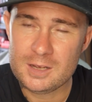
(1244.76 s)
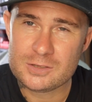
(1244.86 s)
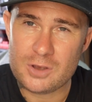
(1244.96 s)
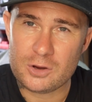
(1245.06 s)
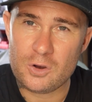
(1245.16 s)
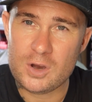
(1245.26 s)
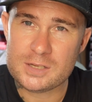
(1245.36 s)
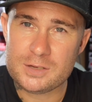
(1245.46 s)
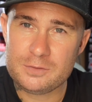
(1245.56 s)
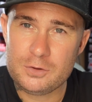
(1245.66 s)
So
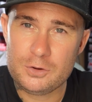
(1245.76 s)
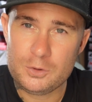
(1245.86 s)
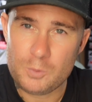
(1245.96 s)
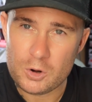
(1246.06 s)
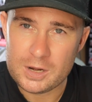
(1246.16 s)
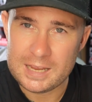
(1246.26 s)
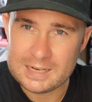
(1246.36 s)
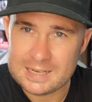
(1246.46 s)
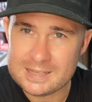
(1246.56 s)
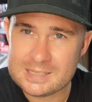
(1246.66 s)
guys, if you want
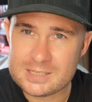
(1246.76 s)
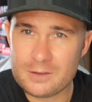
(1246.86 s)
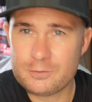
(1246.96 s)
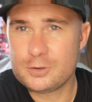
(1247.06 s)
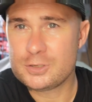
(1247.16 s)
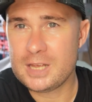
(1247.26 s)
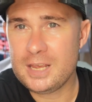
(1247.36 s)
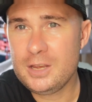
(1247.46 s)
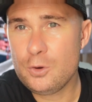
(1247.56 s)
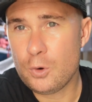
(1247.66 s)
any of this stuff you
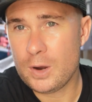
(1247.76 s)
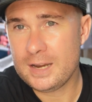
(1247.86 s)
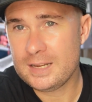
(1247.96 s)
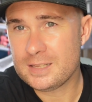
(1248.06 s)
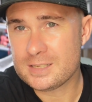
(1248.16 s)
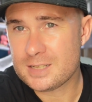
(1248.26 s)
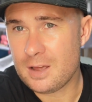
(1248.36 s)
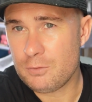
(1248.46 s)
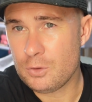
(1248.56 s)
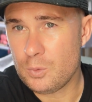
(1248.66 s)
see, or any of the
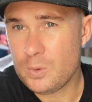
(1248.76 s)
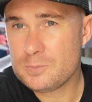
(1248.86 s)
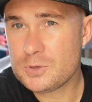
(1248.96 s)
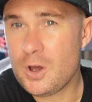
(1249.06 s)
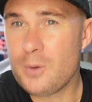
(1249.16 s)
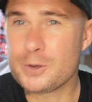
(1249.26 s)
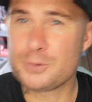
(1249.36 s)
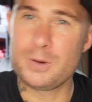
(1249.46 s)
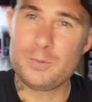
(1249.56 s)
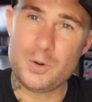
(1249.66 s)
stuff on the website,
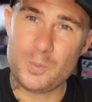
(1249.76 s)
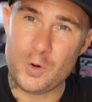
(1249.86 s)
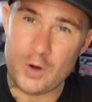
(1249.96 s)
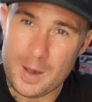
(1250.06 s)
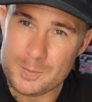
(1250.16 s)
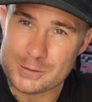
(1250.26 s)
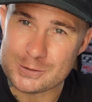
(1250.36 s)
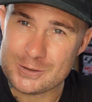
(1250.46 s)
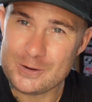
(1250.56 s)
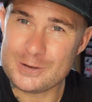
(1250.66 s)
which we will put up as
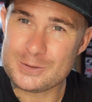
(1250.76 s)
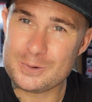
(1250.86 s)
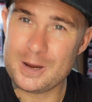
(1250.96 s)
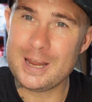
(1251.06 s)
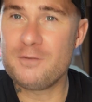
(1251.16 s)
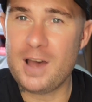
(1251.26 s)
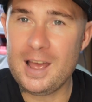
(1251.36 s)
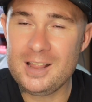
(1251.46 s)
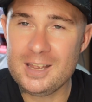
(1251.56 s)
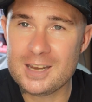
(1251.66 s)
soon as we
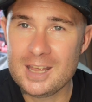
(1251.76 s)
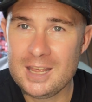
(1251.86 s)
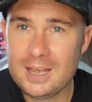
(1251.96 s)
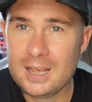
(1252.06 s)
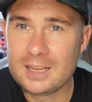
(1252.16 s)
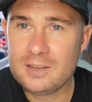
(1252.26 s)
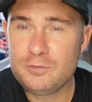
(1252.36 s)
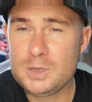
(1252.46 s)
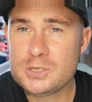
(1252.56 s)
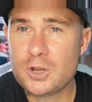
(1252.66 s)
avail it,
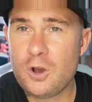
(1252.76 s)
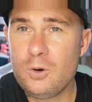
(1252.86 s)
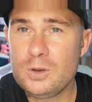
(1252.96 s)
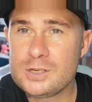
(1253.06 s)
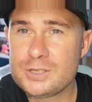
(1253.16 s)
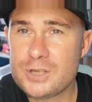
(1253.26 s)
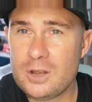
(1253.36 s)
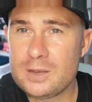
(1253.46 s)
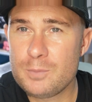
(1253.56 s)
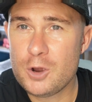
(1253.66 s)
give Mitch a call at
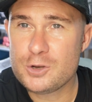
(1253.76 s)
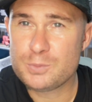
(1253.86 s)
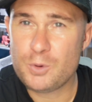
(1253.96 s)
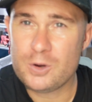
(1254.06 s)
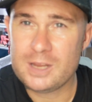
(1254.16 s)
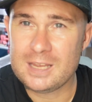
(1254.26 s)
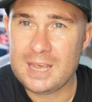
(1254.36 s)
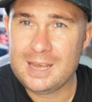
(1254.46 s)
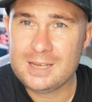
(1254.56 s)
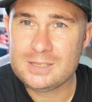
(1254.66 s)
Zoli Motorsport in
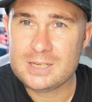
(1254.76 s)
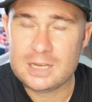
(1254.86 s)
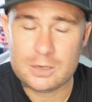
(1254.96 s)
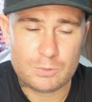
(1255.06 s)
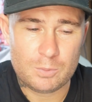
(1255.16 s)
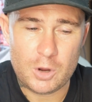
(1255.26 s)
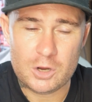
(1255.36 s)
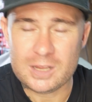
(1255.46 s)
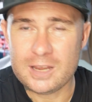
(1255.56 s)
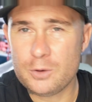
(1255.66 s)
Cairns. He can
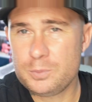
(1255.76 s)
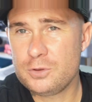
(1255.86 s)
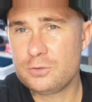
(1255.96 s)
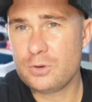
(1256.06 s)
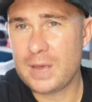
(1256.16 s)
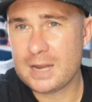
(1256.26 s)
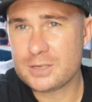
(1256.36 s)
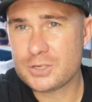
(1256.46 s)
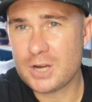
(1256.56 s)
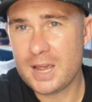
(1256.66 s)
remotely help you throughout
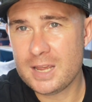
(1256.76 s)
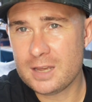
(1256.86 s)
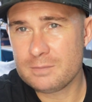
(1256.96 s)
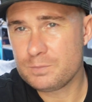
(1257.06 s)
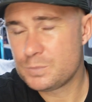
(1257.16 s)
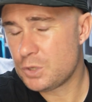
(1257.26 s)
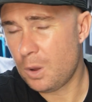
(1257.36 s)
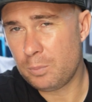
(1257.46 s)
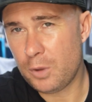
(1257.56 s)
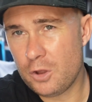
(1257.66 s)
Australia.
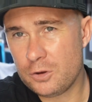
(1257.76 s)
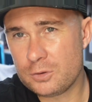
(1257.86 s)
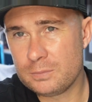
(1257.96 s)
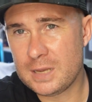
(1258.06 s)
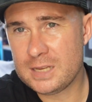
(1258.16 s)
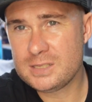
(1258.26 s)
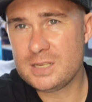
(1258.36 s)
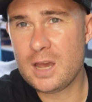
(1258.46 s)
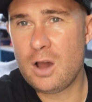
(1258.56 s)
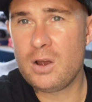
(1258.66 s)
Top bloke,
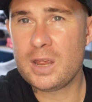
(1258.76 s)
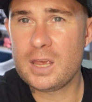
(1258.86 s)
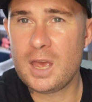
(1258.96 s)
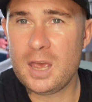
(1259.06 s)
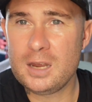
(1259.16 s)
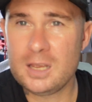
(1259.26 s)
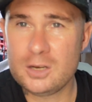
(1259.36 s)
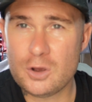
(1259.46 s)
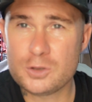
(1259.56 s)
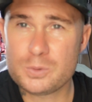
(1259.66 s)
easy going, and he
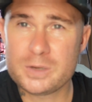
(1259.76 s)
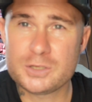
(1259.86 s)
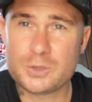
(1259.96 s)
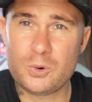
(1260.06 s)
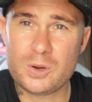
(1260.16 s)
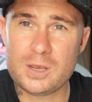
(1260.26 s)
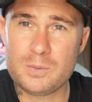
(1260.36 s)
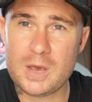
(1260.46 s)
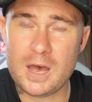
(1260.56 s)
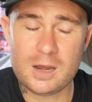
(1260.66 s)
knows what he's talking
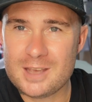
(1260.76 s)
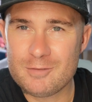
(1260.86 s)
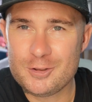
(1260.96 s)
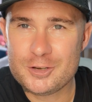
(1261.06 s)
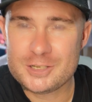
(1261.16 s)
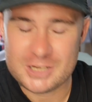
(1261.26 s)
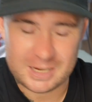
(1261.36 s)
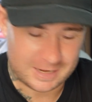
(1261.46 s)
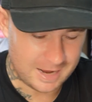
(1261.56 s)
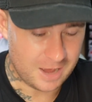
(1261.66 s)
about. Have a look and
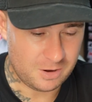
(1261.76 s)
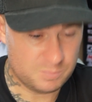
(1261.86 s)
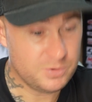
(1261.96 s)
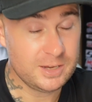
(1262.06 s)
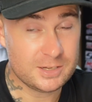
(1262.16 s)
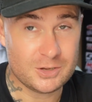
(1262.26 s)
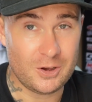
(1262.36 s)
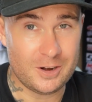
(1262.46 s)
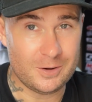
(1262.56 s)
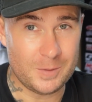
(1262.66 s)
check it out. I'm pretty
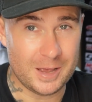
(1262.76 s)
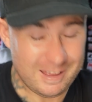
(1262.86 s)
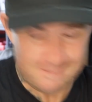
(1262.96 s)
excited about it.